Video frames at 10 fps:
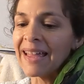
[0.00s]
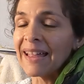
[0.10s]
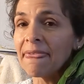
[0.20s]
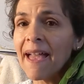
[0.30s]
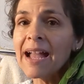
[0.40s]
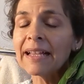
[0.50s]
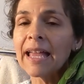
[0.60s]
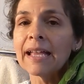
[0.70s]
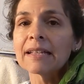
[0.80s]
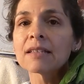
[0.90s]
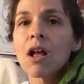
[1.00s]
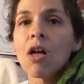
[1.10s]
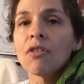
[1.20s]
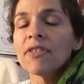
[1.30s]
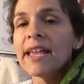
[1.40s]
In that case,
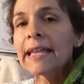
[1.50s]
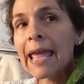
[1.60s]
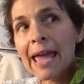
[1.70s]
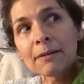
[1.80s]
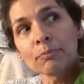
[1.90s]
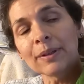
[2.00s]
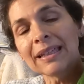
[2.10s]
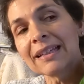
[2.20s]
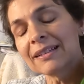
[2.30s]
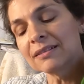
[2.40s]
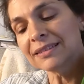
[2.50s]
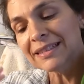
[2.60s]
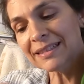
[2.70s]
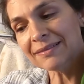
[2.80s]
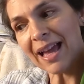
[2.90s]
they can be
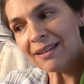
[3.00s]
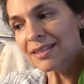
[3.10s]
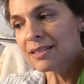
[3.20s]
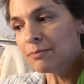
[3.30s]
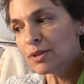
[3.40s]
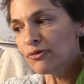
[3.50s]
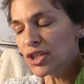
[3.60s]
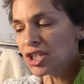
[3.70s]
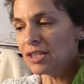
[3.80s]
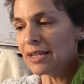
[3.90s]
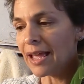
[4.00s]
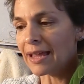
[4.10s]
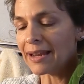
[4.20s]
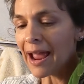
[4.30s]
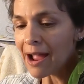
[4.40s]
calcium deficient
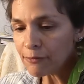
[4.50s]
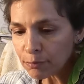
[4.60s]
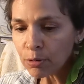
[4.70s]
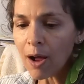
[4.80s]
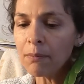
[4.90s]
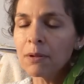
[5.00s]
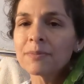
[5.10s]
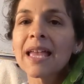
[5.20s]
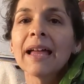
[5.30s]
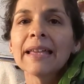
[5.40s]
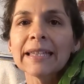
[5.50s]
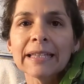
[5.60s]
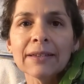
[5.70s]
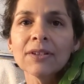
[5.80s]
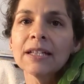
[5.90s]
and have problems
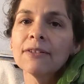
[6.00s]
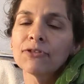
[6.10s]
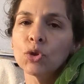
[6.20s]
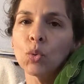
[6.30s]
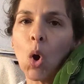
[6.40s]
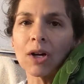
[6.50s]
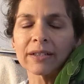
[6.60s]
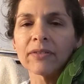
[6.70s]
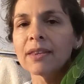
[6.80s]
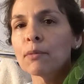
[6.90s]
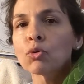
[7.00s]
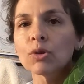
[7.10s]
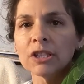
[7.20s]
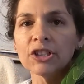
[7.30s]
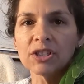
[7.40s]
even if you are giving them a
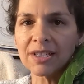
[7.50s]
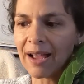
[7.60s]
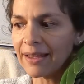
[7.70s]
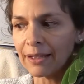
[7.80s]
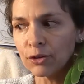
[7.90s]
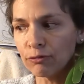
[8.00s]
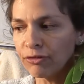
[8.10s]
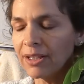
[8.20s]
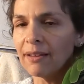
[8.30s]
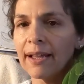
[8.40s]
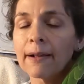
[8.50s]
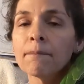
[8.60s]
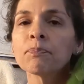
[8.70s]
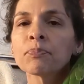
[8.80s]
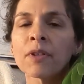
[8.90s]
really good diet and you feel like
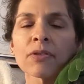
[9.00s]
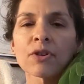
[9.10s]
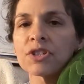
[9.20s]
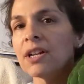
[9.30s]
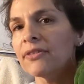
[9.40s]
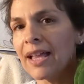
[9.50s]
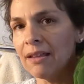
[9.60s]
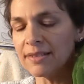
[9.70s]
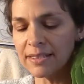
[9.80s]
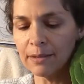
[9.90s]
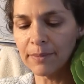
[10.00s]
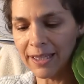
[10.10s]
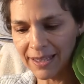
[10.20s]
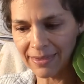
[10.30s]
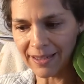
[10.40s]
there's enough calcium
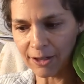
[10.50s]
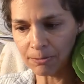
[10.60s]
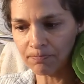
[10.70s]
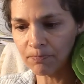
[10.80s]
in there.